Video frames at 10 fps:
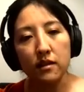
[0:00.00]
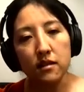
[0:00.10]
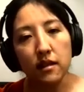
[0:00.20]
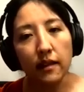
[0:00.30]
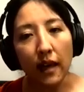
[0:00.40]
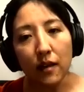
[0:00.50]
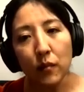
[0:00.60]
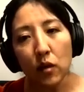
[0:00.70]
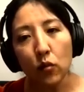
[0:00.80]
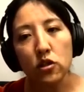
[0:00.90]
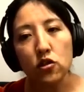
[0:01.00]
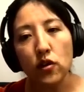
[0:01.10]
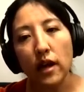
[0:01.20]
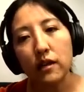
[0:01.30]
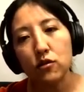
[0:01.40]
This is a game in
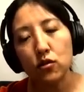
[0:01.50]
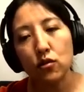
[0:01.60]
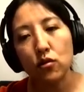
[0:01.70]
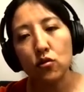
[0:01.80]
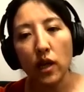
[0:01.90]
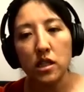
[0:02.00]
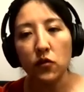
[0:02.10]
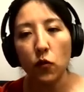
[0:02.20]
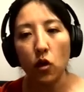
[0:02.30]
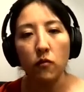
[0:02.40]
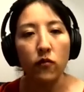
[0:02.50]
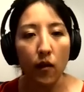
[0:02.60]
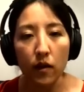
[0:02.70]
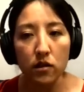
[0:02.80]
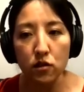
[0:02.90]
which you're trying to
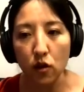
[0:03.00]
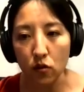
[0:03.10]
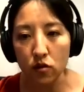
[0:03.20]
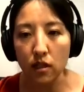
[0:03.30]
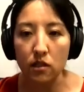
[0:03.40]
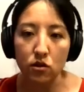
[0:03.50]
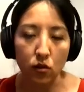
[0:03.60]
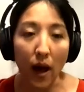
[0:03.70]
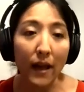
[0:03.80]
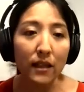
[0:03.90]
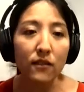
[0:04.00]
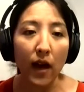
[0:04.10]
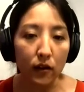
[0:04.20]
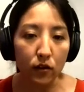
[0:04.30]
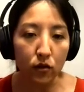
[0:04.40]
transform various stones into
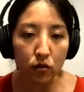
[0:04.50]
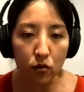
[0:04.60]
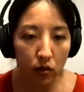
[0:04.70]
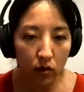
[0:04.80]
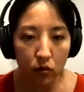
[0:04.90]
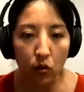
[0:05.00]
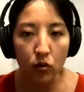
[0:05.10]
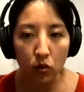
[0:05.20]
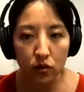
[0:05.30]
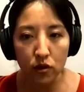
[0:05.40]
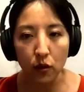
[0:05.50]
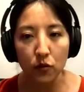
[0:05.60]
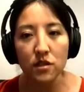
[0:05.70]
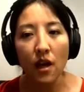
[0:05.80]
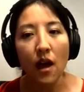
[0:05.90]
highly valued quote unquote gold
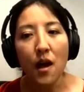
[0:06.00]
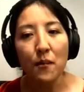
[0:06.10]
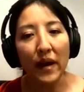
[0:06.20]
stones